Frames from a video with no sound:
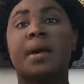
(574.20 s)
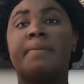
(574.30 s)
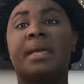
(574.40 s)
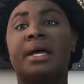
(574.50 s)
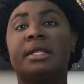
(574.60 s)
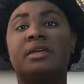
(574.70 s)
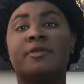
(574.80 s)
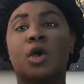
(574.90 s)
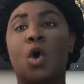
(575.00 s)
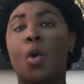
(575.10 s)
I'm not
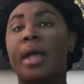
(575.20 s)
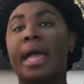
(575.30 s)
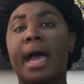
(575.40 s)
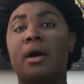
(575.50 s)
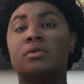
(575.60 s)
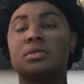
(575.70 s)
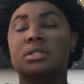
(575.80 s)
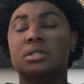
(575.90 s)
even going out